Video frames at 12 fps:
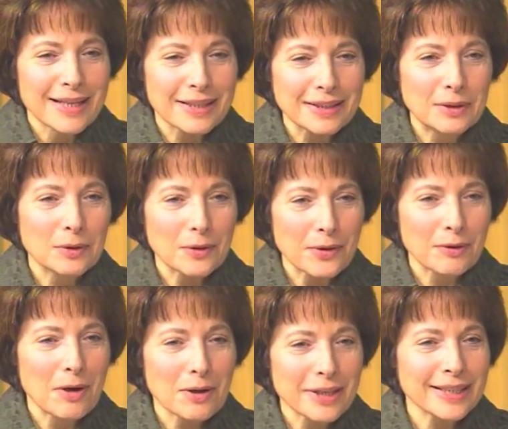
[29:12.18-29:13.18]
they're
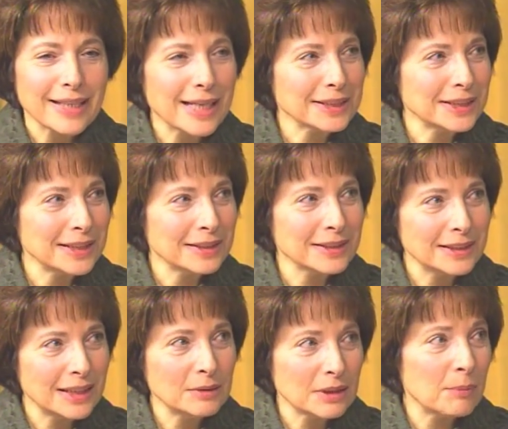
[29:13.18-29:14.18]
all clashing at the
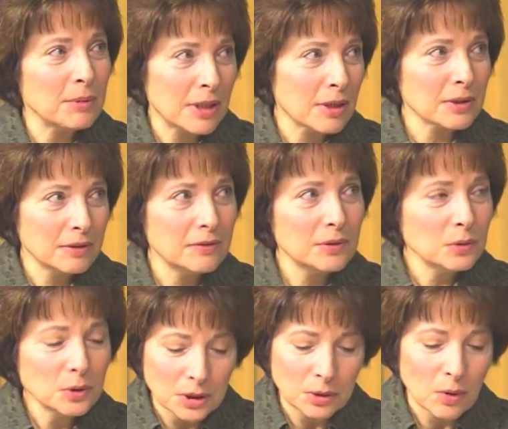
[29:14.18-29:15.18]
same time in our
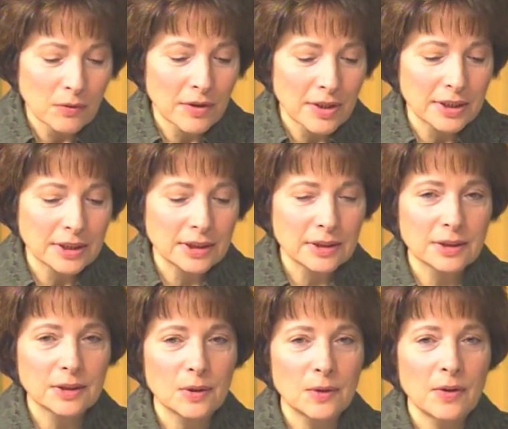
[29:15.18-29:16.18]
confusion over this. And
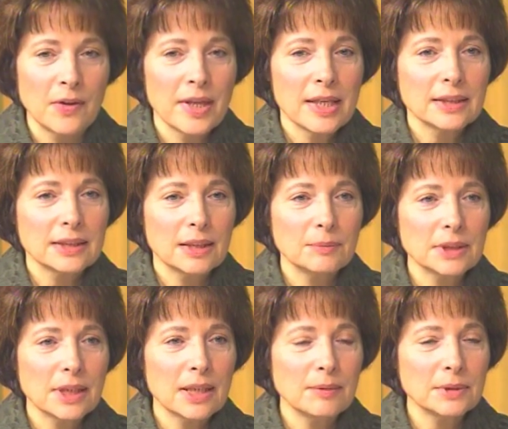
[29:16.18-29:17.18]
so
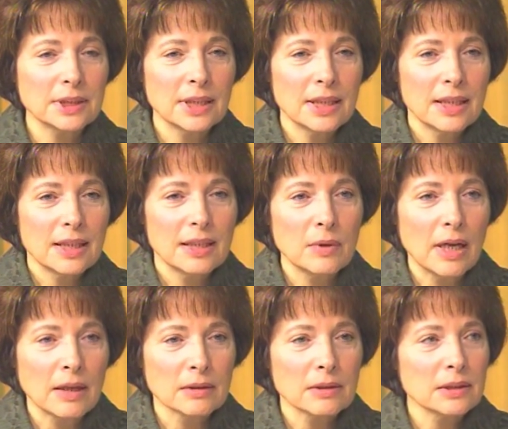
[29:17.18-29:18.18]
sometimes
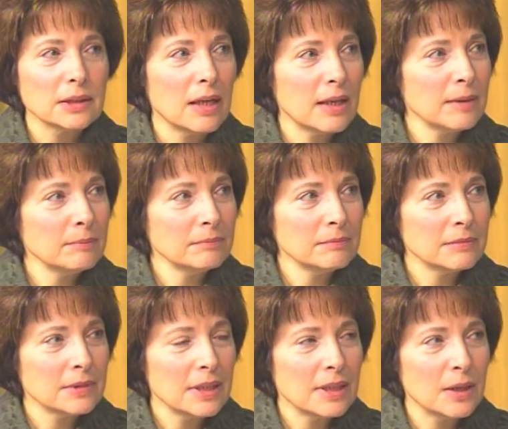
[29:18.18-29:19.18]
a little time,
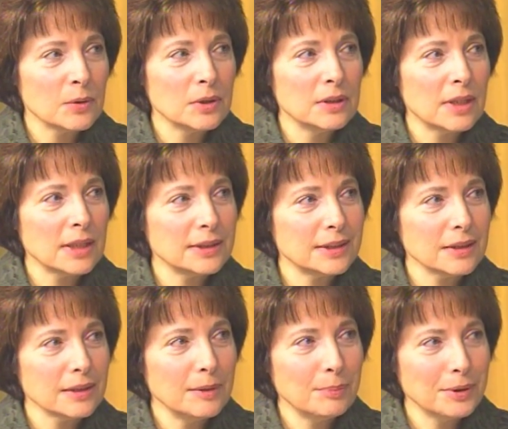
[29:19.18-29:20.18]
a good night's
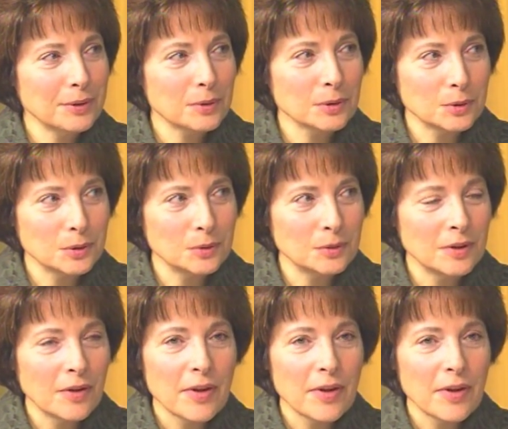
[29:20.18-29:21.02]
sleep or two,